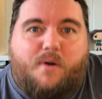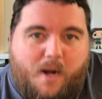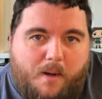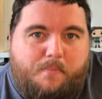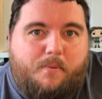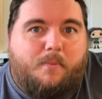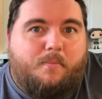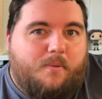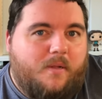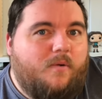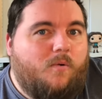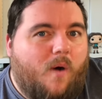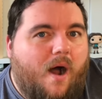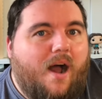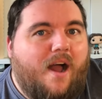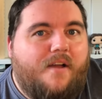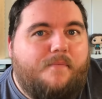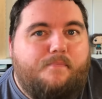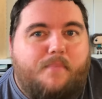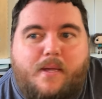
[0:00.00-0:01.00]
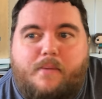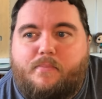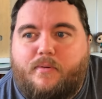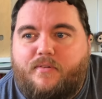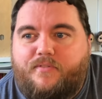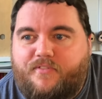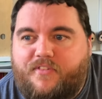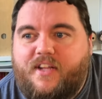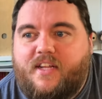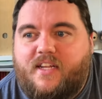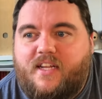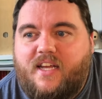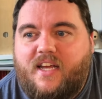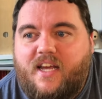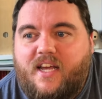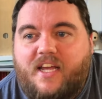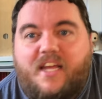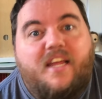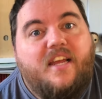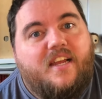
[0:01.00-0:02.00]
probably why people think
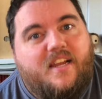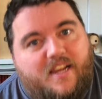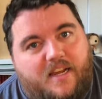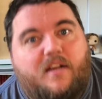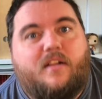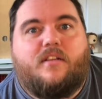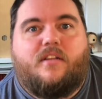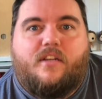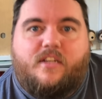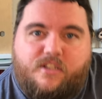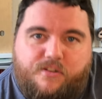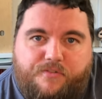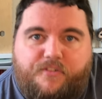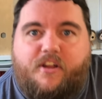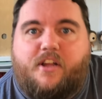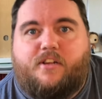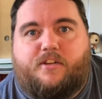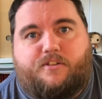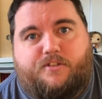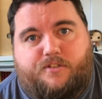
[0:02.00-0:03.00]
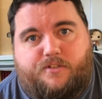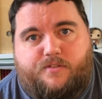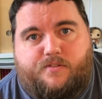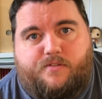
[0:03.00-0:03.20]
he killed his fish.